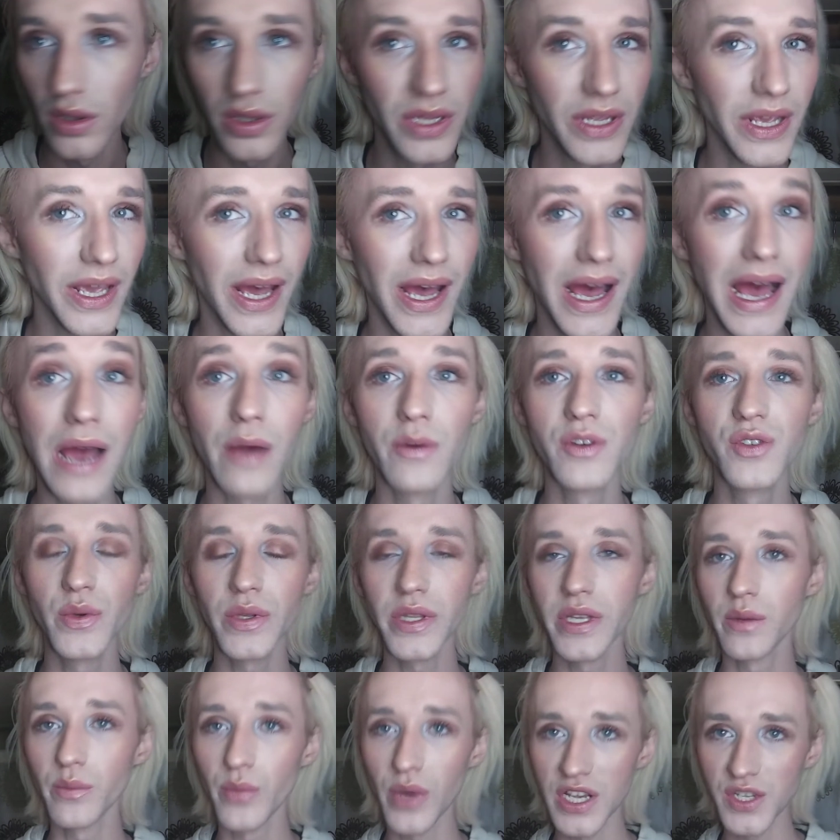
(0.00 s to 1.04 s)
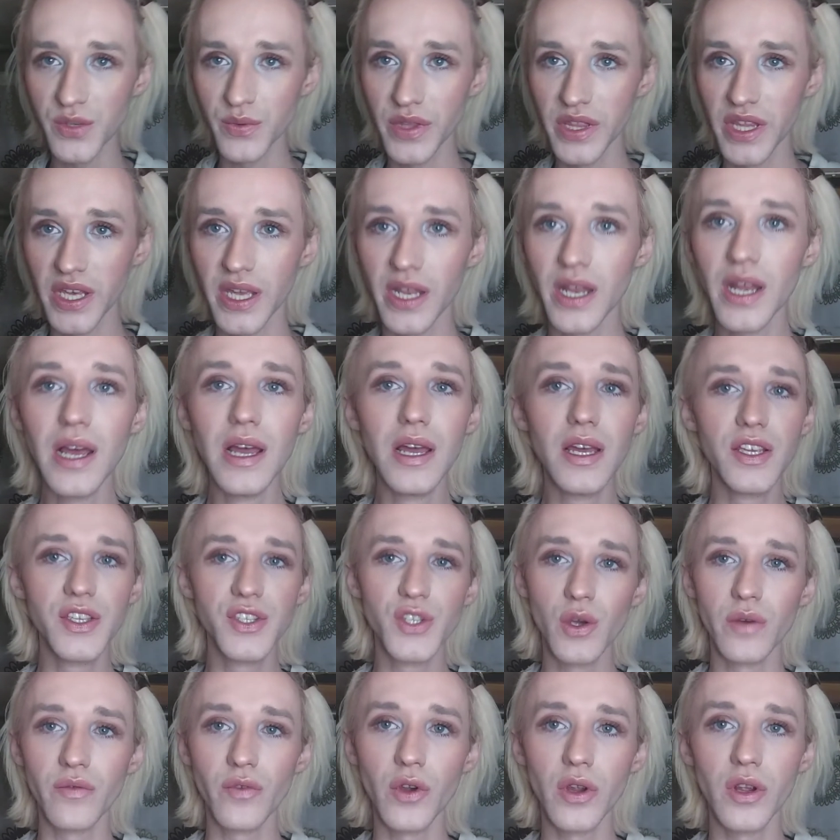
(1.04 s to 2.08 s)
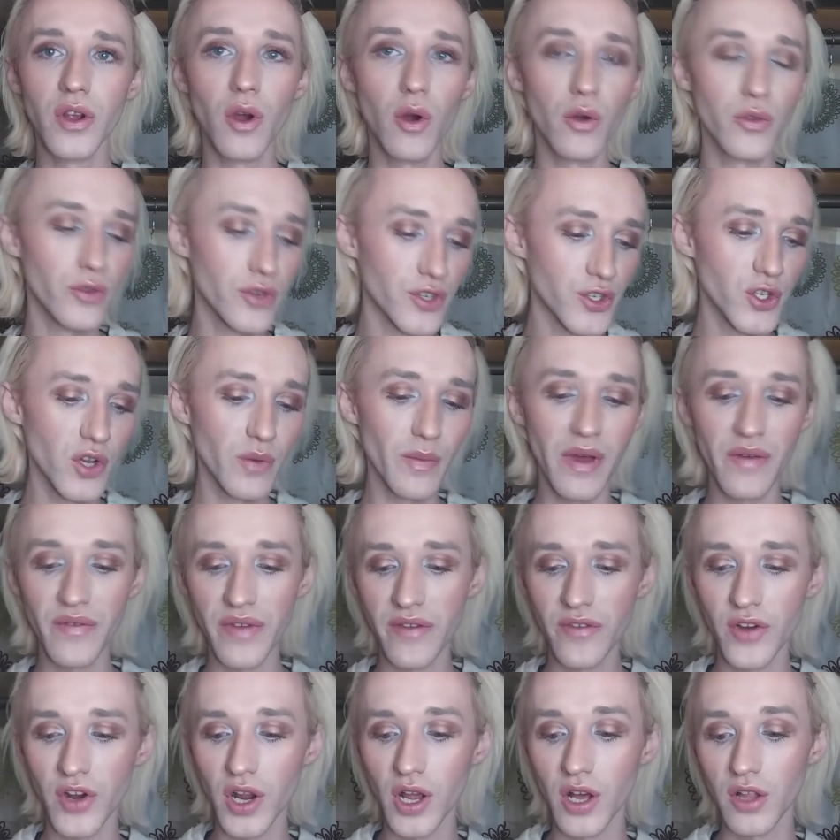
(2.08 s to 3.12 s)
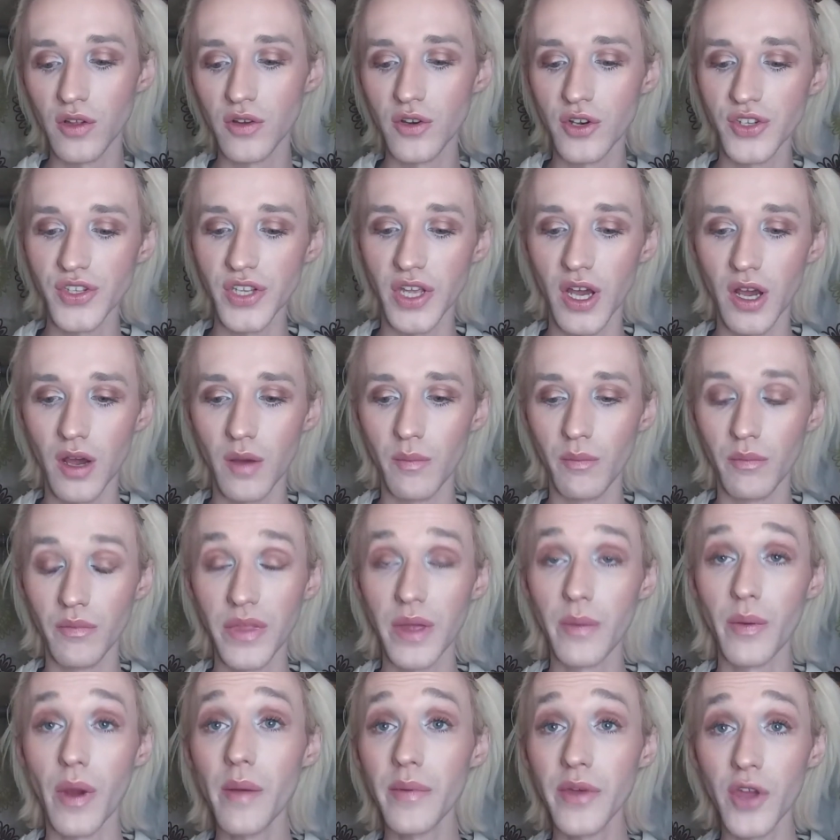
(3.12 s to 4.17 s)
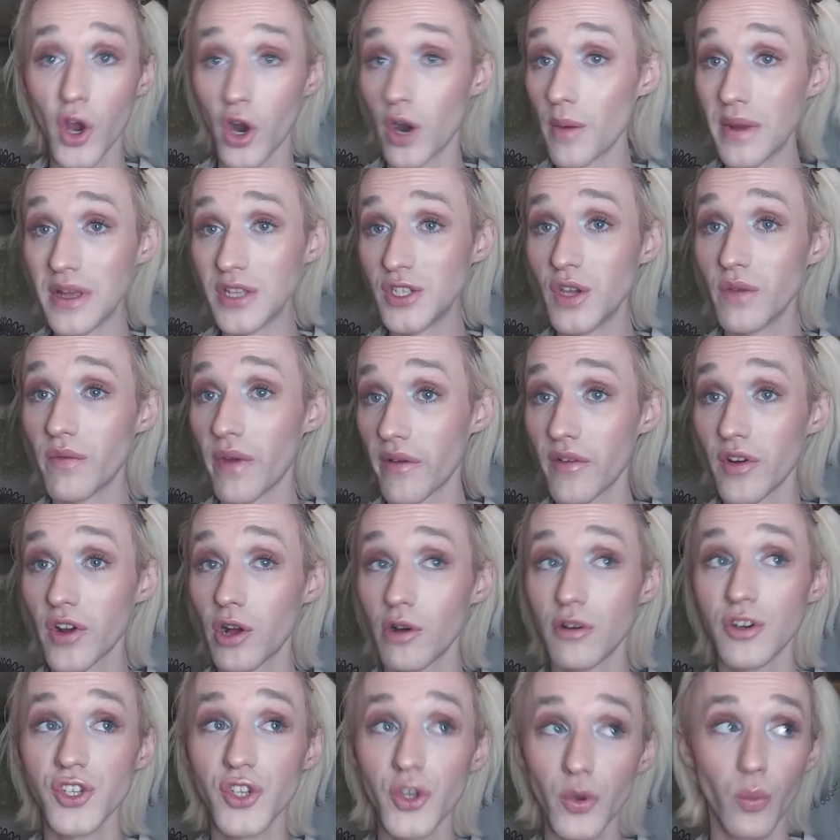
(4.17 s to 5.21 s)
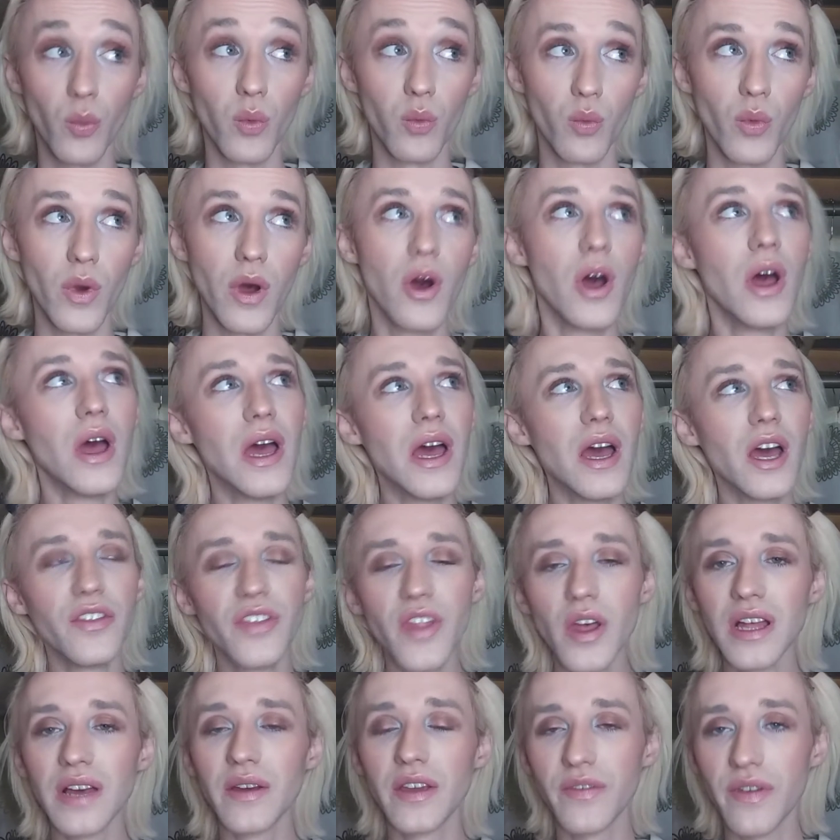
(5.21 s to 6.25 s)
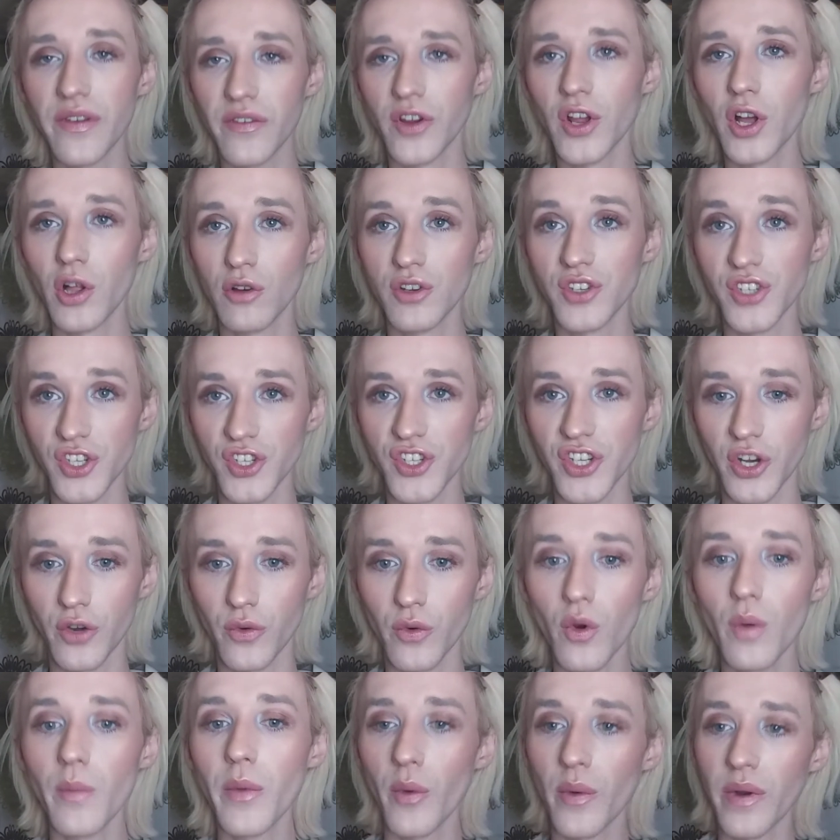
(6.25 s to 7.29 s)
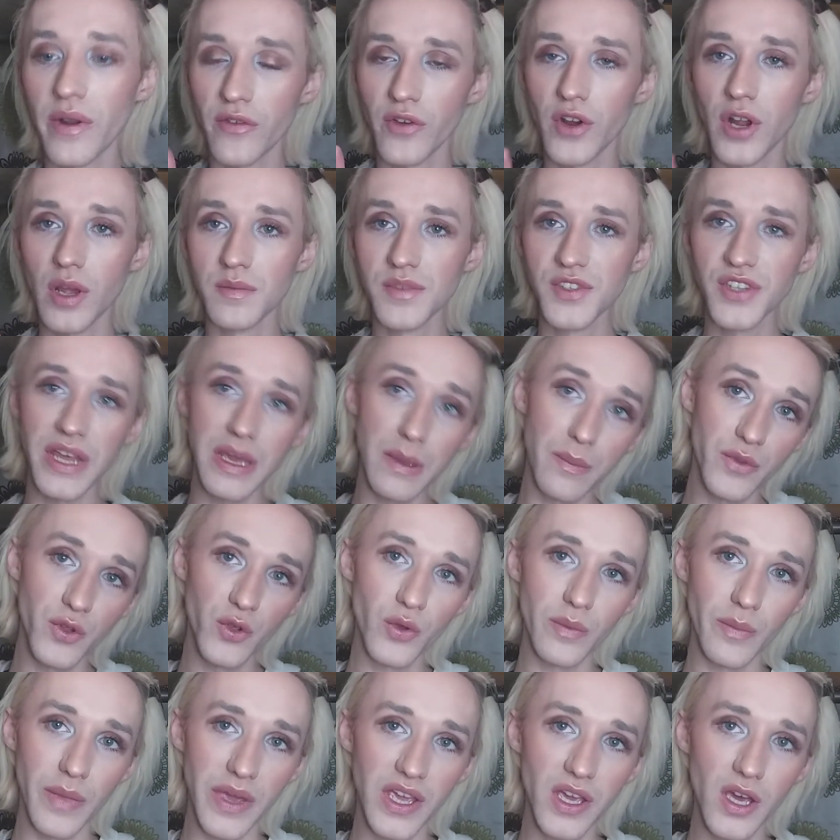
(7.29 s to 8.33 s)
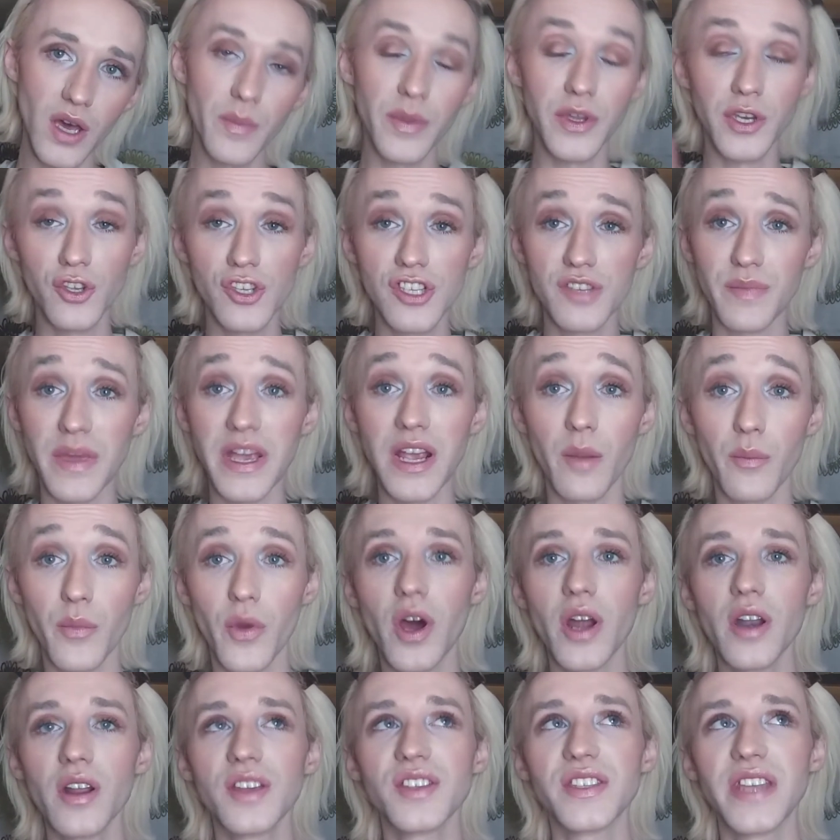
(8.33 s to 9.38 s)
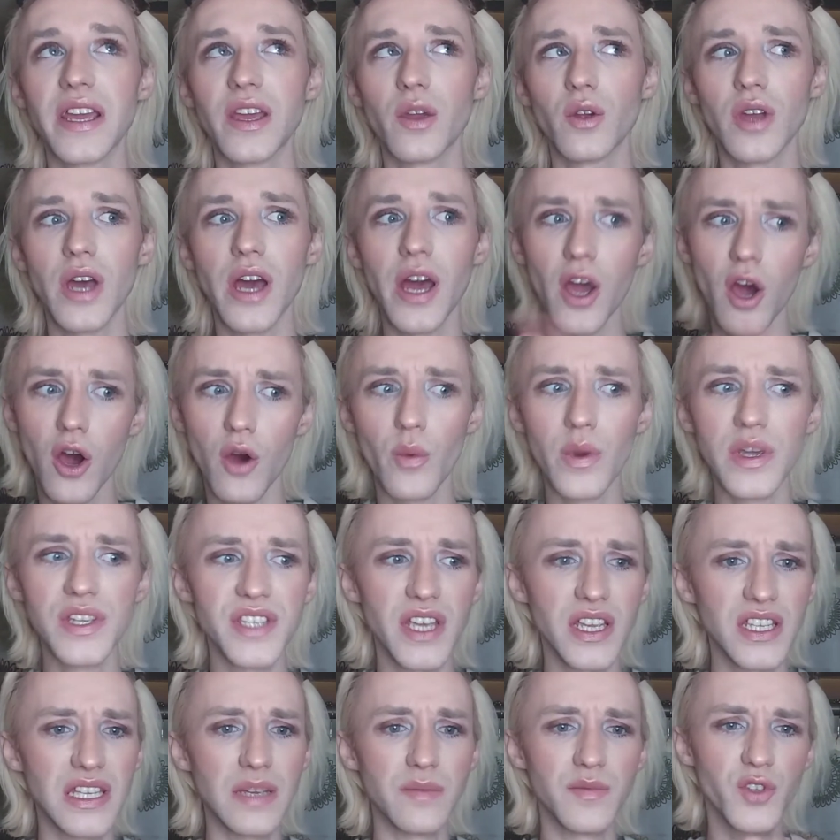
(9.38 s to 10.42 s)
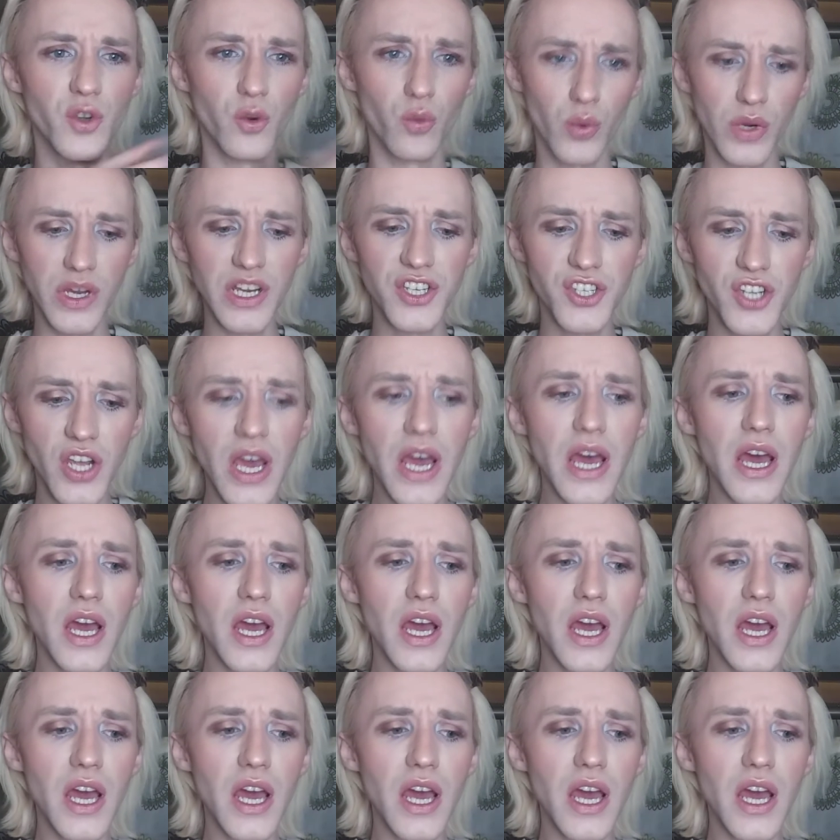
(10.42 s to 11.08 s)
Yeah, I was really impressed with it. Silver and gold are two of my favorite colors. They probably are my two favorite colors too. Well, not like favorite colors in general, but whenever it comes to like doing makeup and using makeup products, like, I always like seem to reach